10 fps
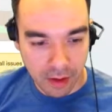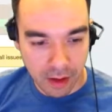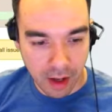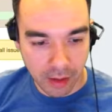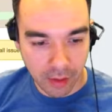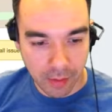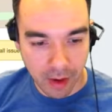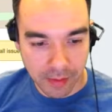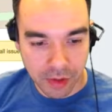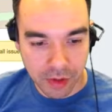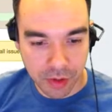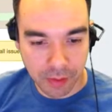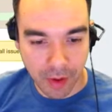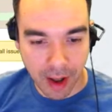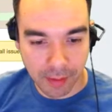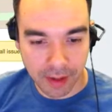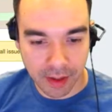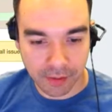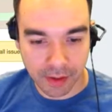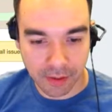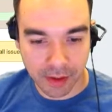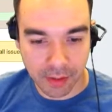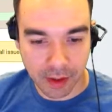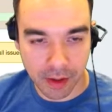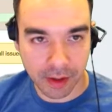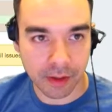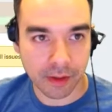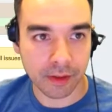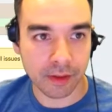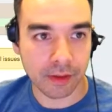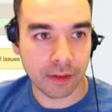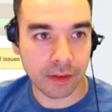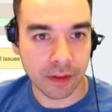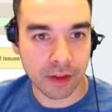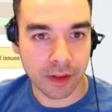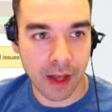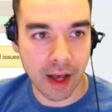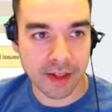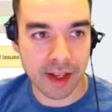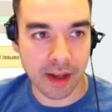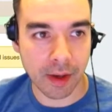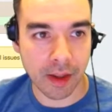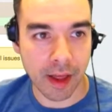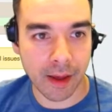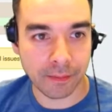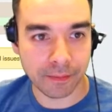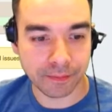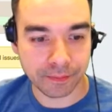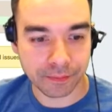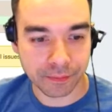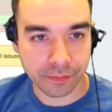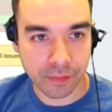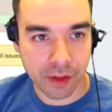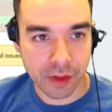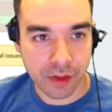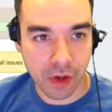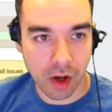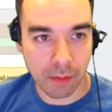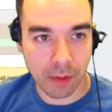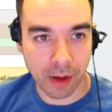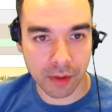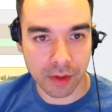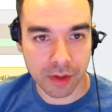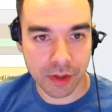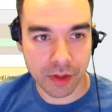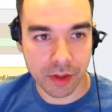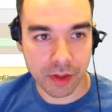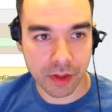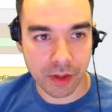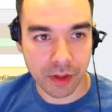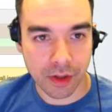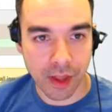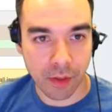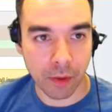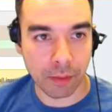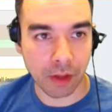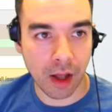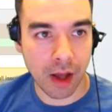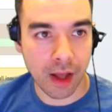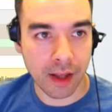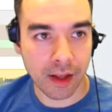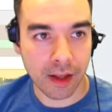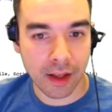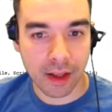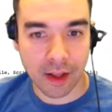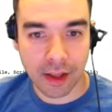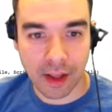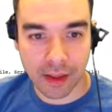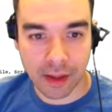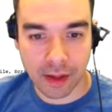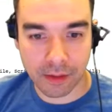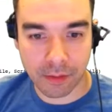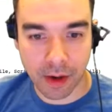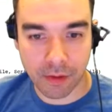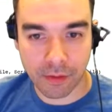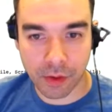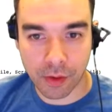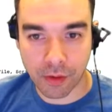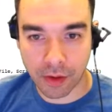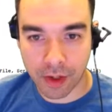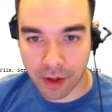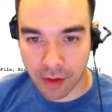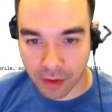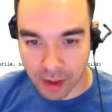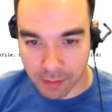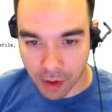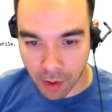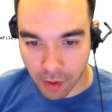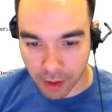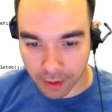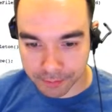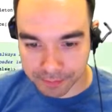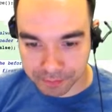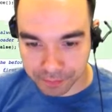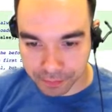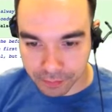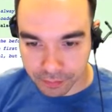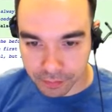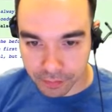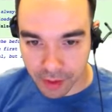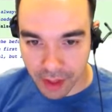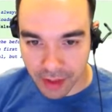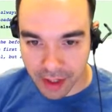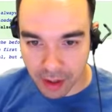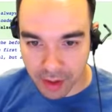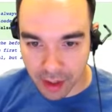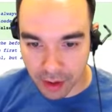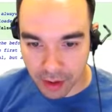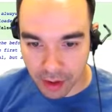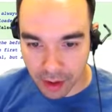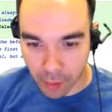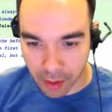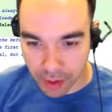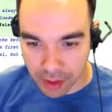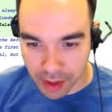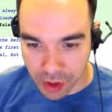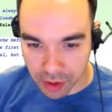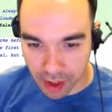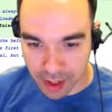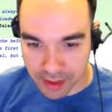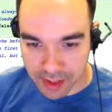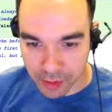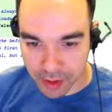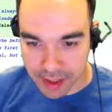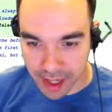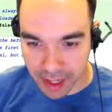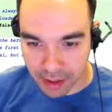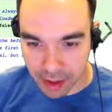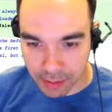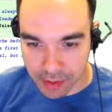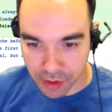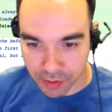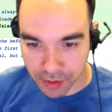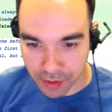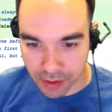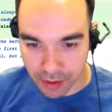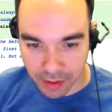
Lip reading: I agree. Perhaps it should be wrapped in an if-def debug. Yeah, I stand by that. So I'll publish that reply, and then my review over here, I'll keep going. And then down here, when we initialize, that's when he's adding the observer.